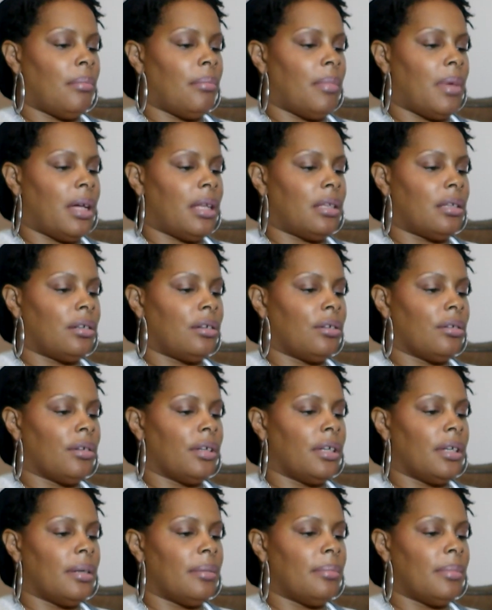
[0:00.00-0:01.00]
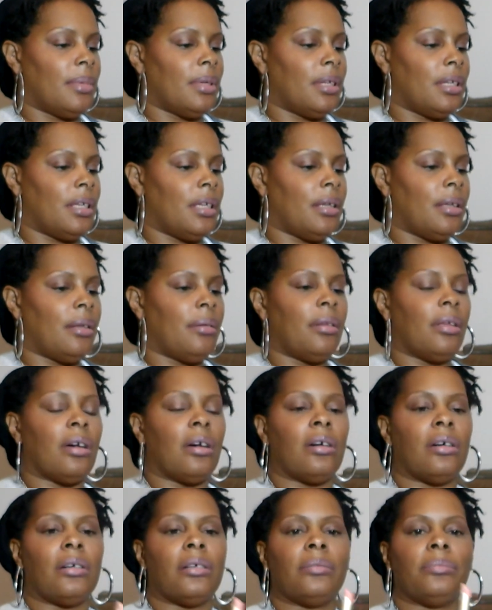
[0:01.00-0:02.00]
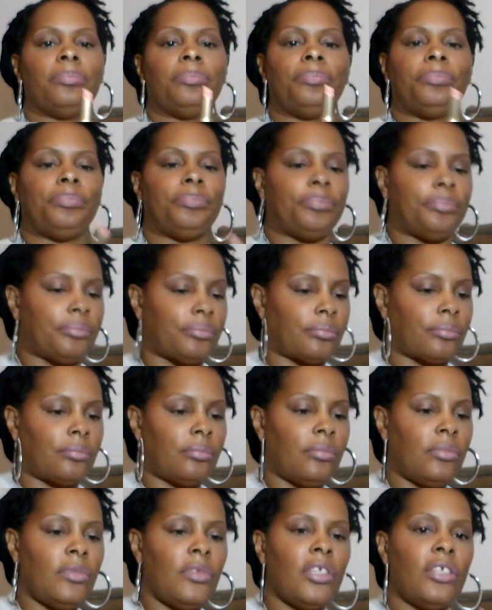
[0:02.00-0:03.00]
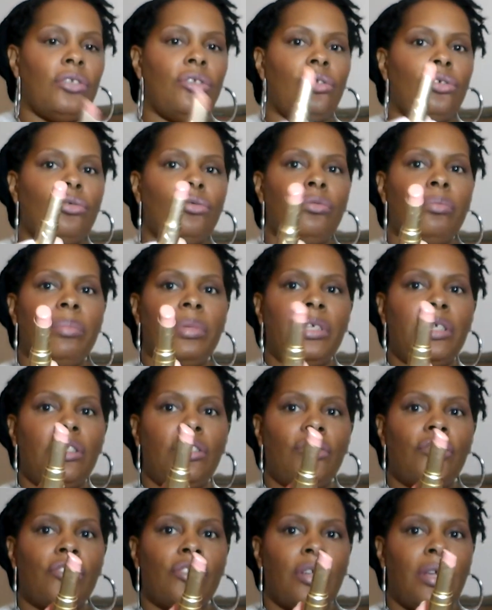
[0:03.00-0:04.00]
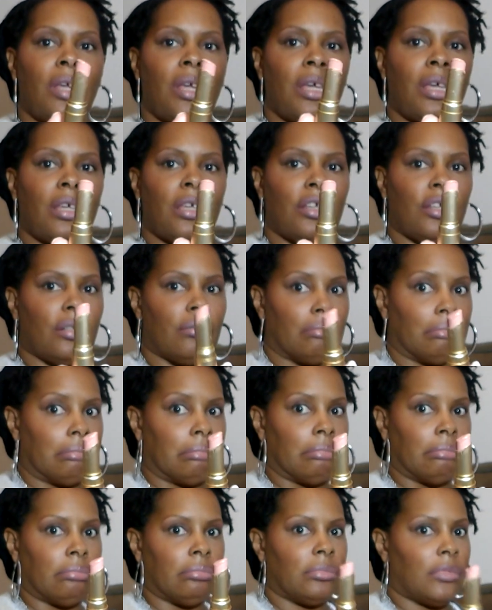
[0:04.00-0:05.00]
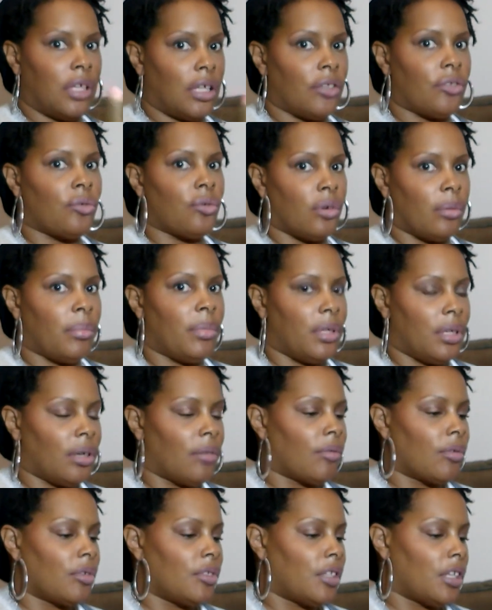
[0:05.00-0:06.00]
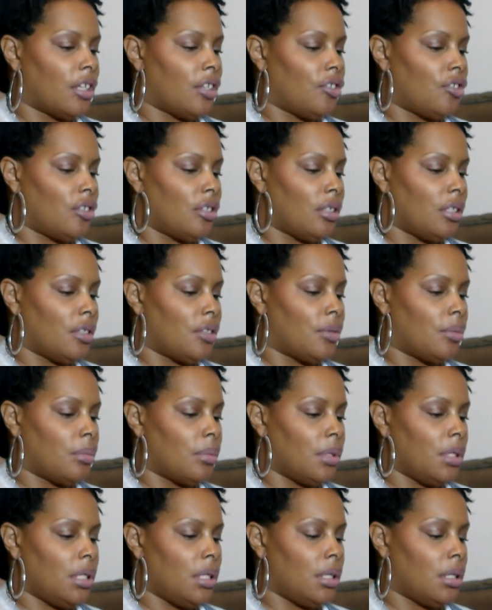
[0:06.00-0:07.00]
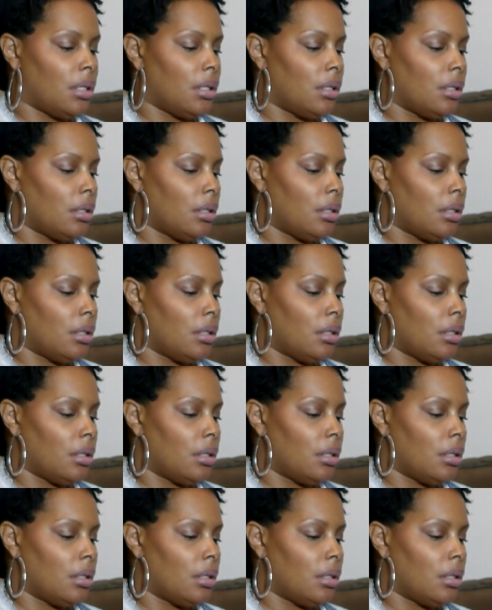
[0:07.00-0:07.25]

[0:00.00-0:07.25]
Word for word: my La Creme in um, Nude Beach is going to be in rotation this week.